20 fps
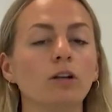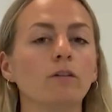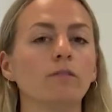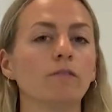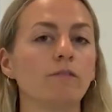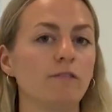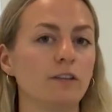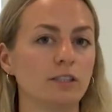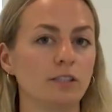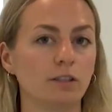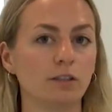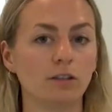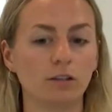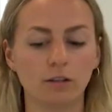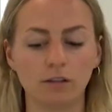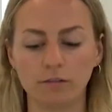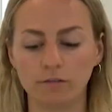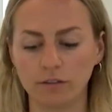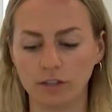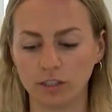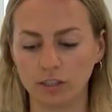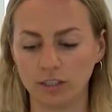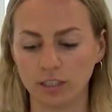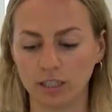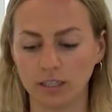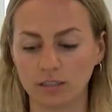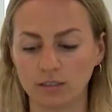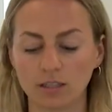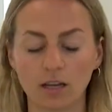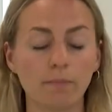physical
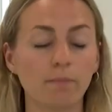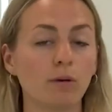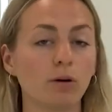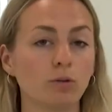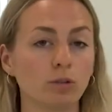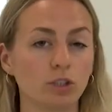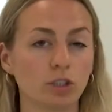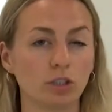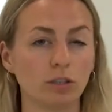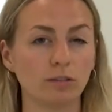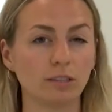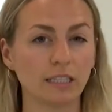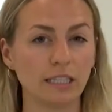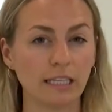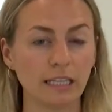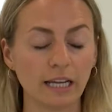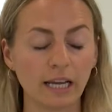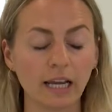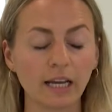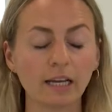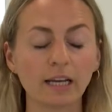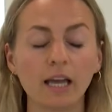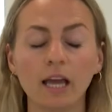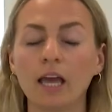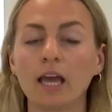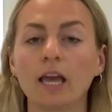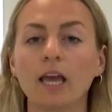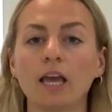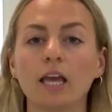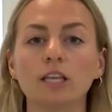versus emotional eating
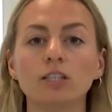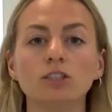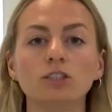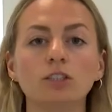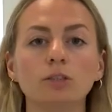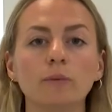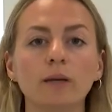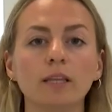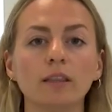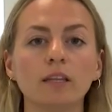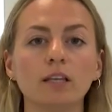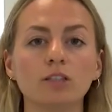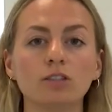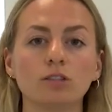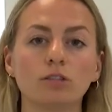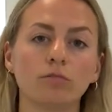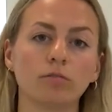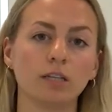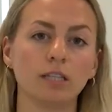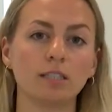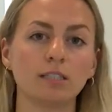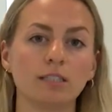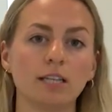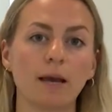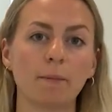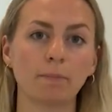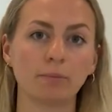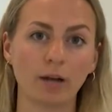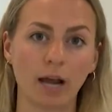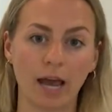is doing this
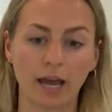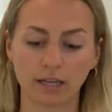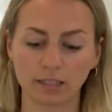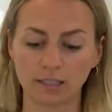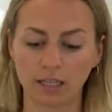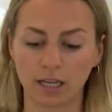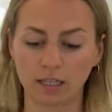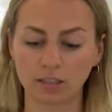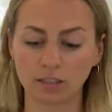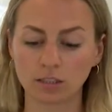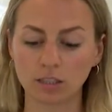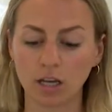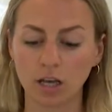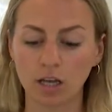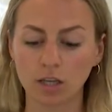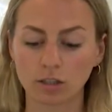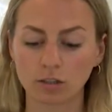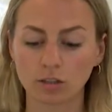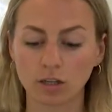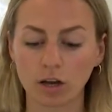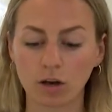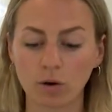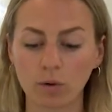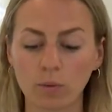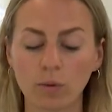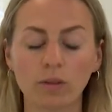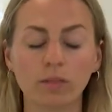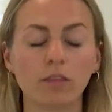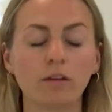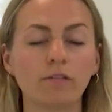3-step practice.
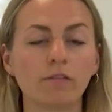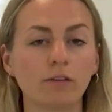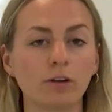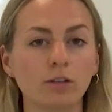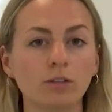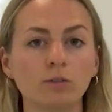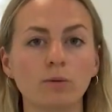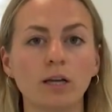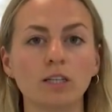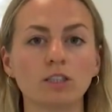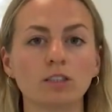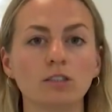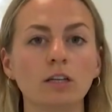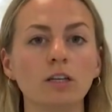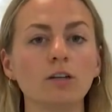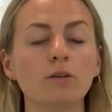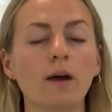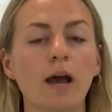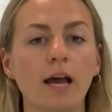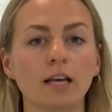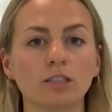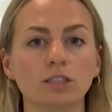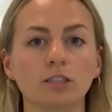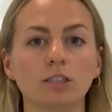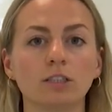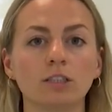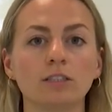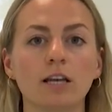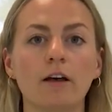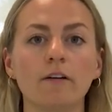So the first question that you ask
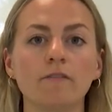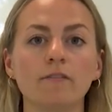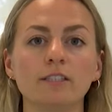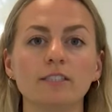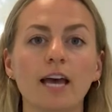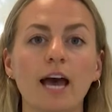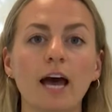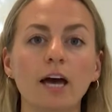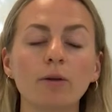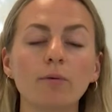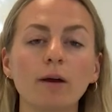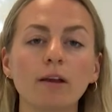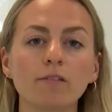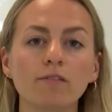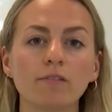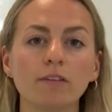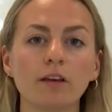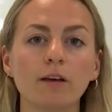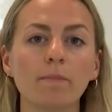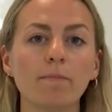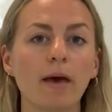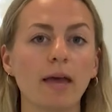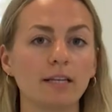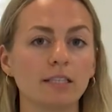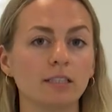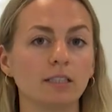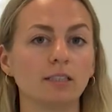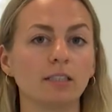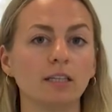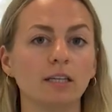yourself is, how do I feel
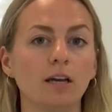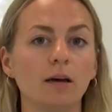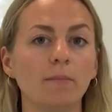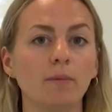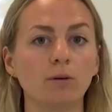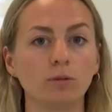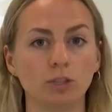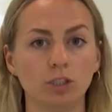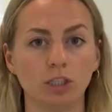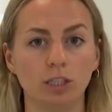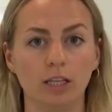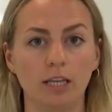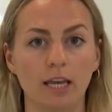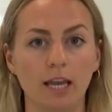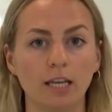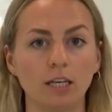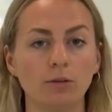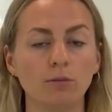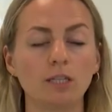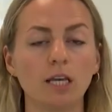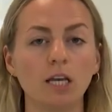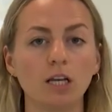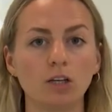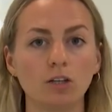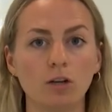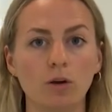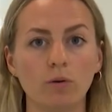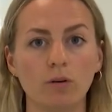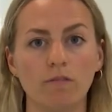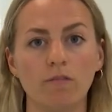mentally, emotionally? And you take
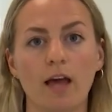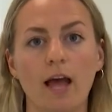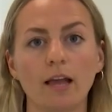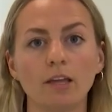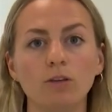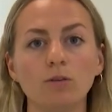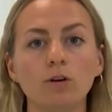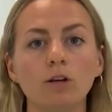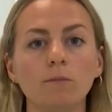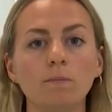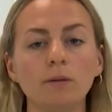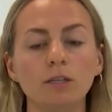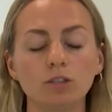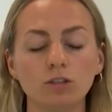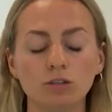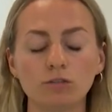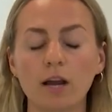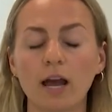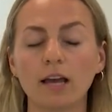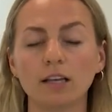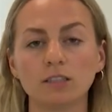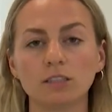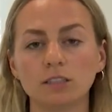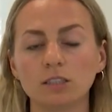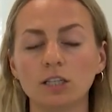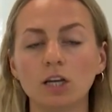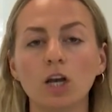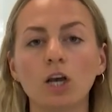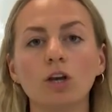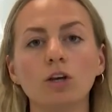note of that. You could be
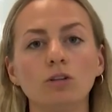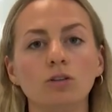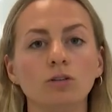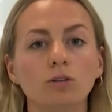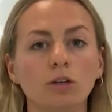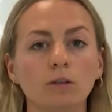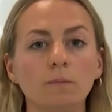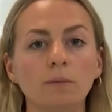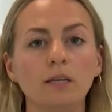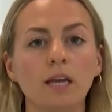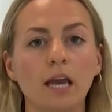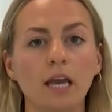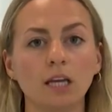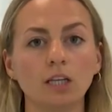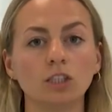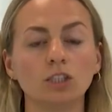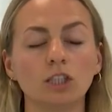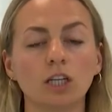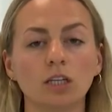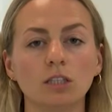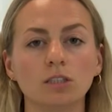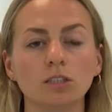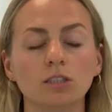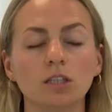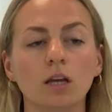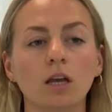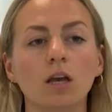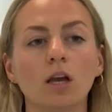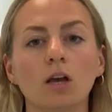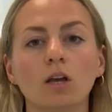stressed, you could be
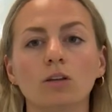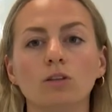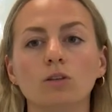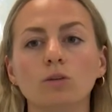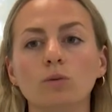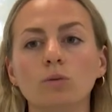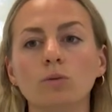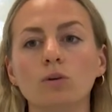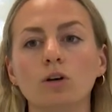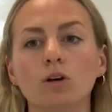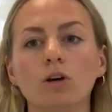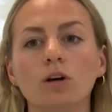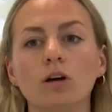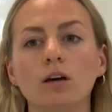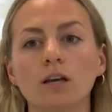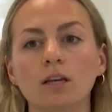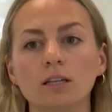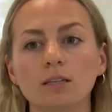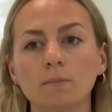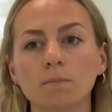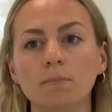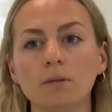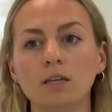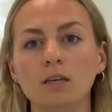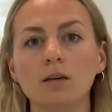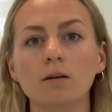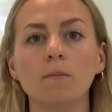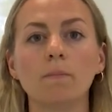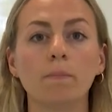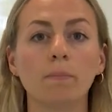anxious, you could
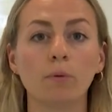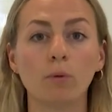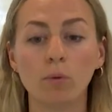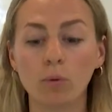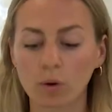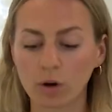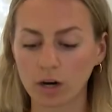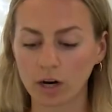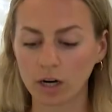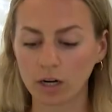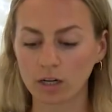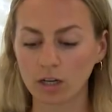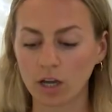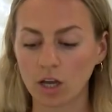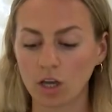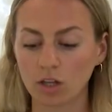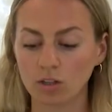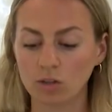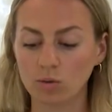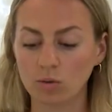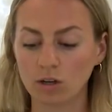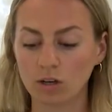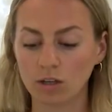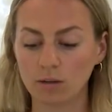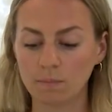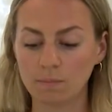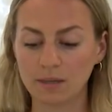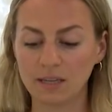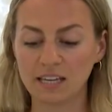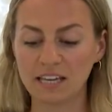be bored, you
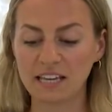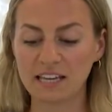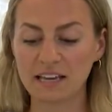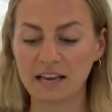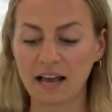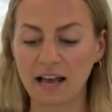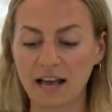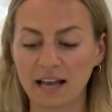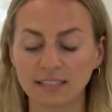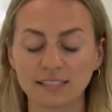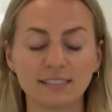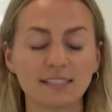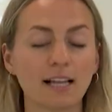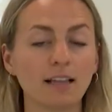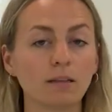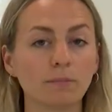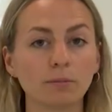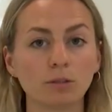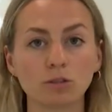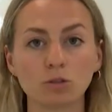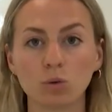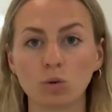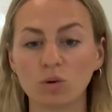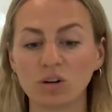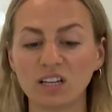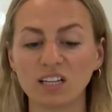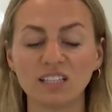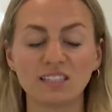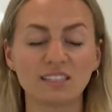could be celebratory,